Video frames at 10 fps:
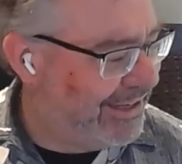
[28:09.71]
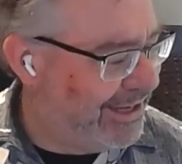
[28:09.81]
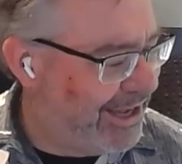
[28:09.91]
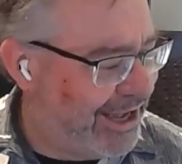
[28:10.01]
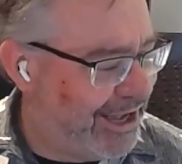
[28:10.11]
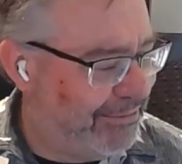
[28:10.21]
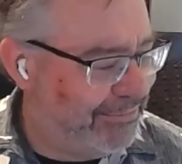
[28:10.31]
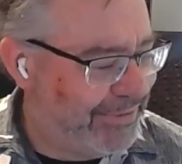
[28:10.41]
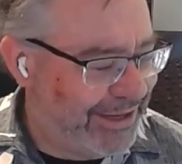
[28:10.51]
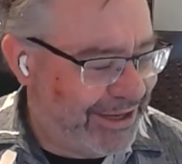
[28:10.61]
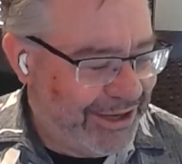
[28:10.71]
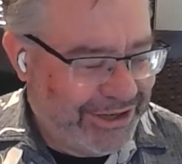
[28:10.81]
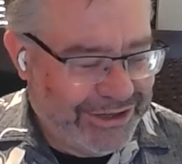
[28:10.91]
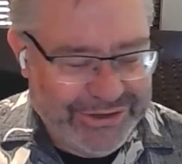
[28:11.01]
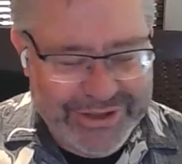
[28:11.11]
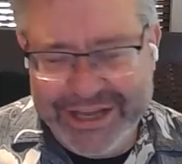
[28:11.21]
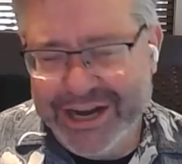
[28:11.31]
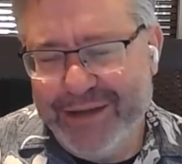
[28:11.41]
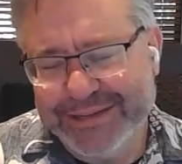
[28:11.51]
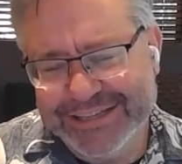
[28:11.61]
do the
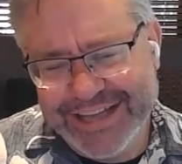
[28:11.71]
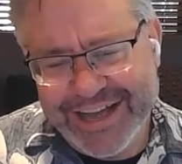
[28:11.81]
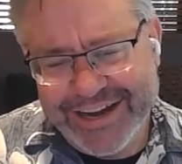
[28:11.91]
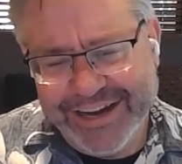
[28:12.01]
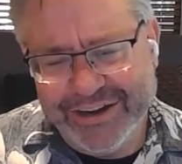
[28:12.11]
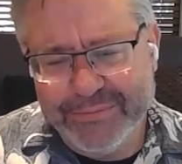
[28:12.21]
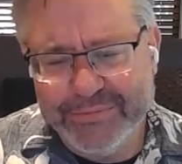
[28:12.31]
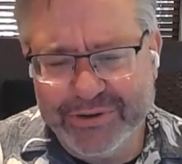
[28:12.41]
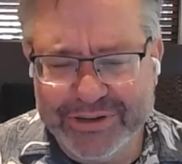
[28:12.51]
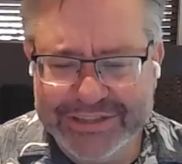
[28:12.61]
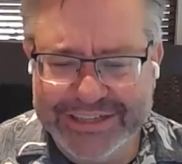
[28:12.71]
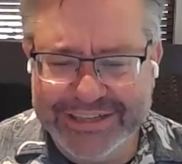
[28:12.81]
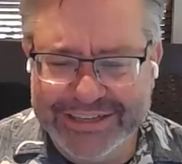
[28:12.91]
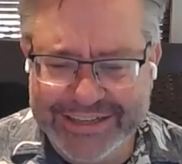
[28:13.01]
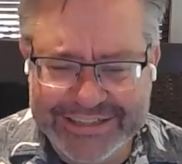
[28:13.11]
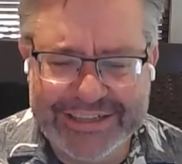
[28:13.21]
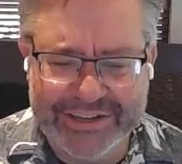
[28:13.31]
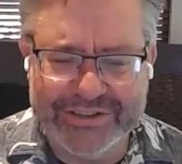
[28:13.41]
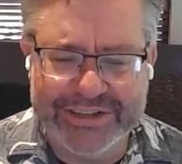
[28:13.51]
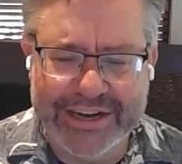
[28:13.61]
economics of that in a cryptocurrency? That's an
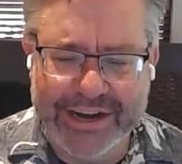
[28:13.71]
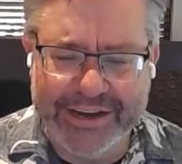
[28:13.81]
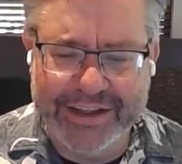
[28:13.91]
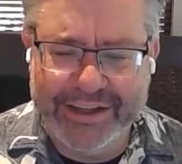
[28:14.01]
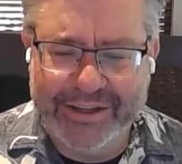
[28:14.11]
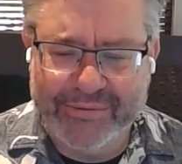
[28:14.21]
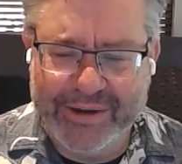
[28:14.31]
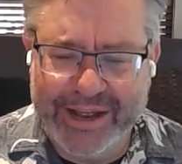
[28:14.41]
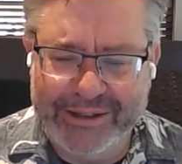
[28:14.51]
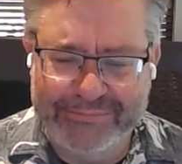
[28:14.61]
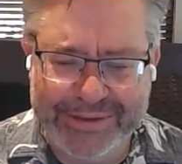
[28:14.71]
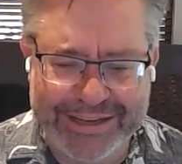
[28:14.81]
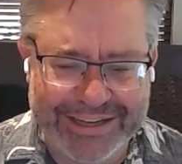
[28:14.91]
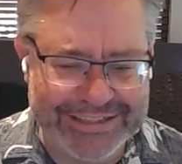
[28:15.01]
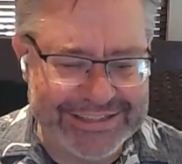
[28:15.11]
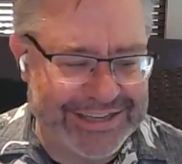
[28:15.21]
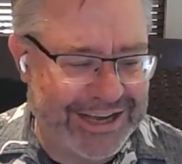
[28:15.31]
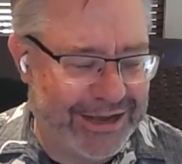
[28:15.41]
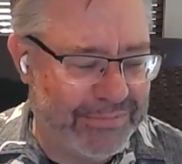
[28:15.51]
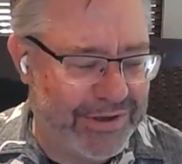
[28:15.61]
interesting idea, right? Because
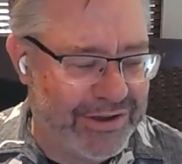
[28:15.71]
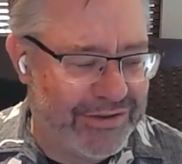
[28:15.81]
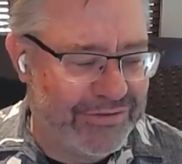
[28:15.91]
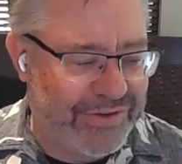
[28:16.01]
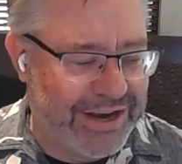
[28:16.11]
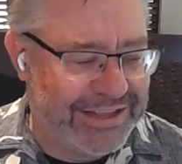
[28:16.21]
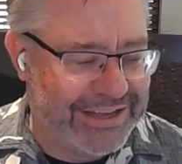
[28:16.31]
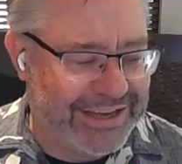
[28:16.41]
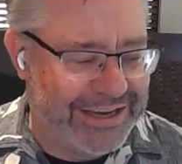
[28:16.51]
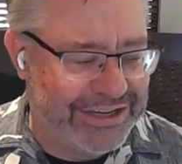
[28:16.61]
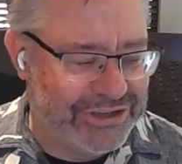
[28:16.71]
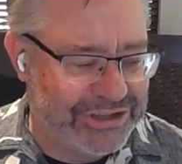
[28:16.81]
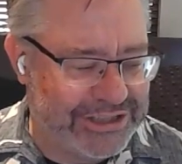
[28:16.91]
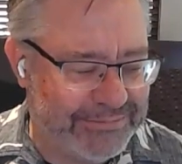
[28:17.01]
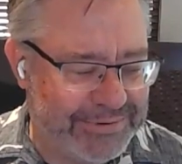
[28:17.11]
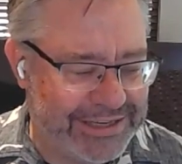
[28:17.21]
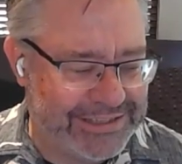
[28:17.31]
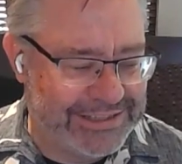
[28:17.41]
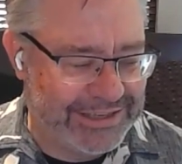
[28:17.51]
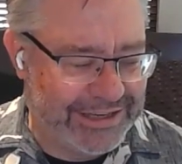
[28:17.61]
frankly, insurance
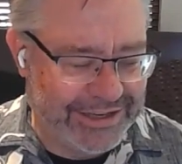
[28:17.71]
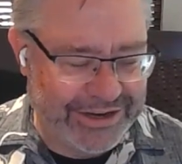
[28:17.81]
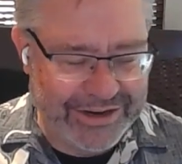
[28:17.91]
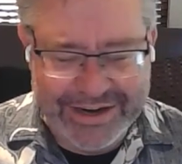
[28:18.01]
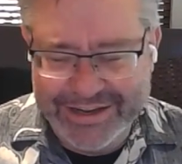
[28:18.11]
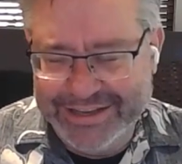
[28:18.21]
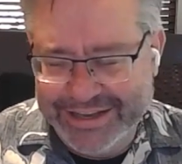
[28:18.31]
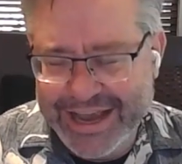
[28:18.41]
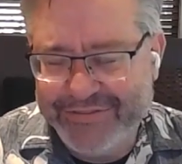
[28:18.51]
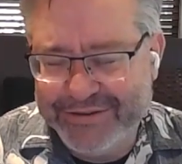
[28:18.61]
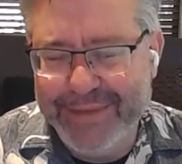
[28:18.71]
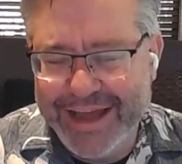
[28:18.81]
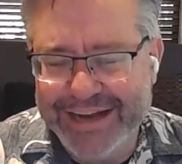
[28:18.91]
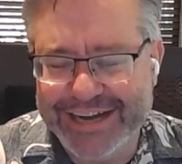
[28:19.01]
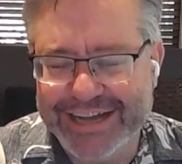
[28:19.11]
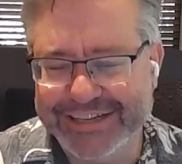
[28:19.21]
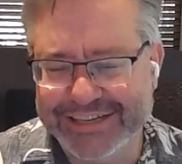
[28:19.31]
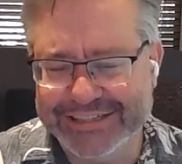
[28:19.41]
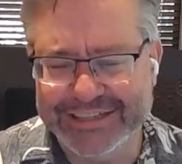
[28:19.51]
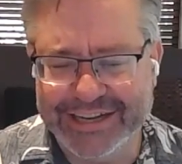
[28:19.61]
companies, they have to manage
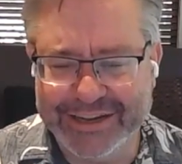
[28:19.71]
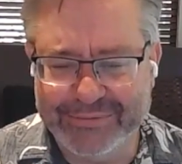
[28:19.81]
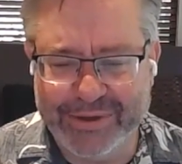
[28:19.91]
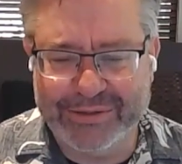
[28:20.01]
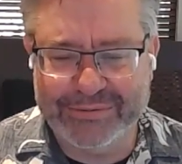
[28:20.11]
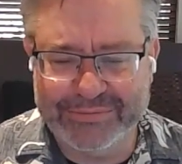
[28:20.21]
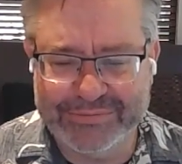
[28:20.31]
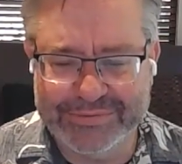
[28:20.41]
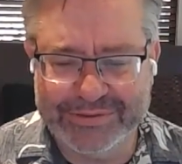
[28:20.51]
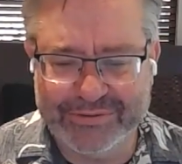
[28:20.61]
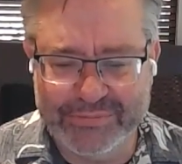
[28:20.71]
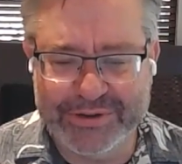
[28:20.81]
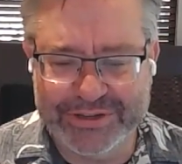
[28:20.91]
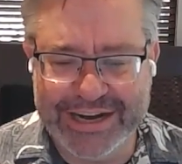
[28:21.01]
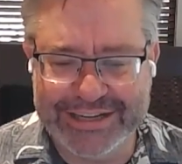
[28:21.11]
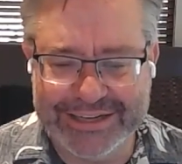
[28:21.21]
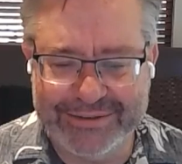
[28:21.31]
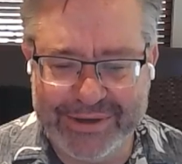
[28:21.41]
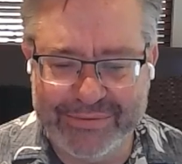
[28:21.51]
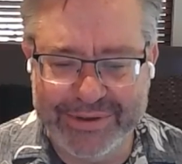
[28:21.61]
assets, and like, well, crypto's an
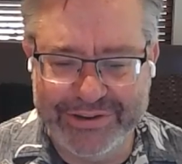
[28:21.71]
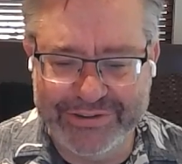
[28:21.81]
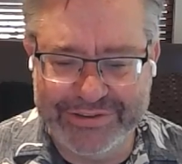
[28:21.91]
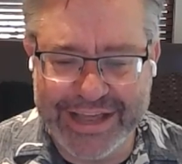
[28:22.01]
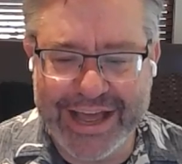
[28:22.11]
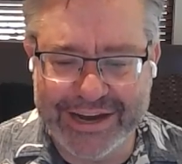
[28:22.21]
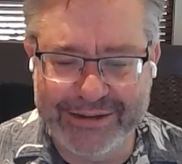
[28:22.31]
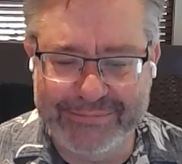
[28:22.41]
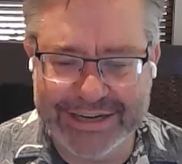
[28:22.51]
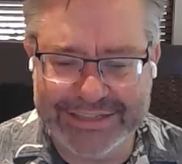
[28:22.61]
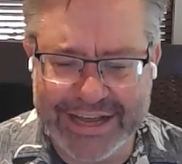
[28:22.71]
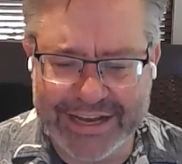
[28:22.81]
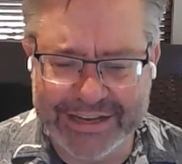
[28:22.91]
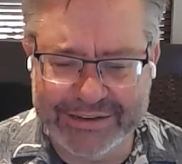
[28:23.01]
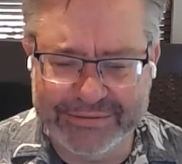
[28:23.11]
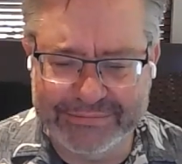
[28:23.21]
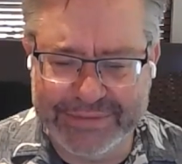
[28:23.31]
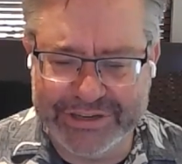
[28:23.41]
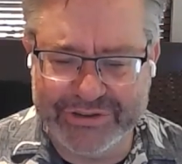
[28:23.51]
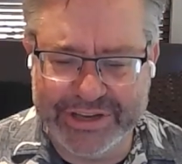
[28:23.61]
asset. Why don't we use that and manage that and
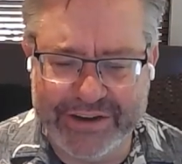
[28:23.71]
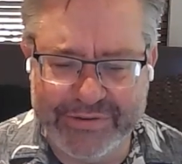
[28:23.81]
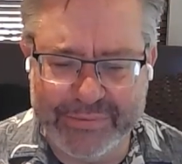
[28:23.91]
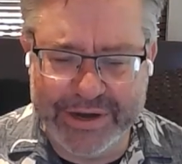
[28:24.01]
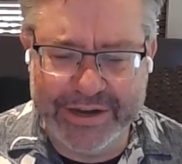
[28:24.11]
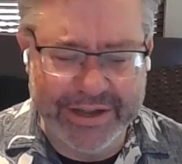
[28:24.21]
make sure that everyone,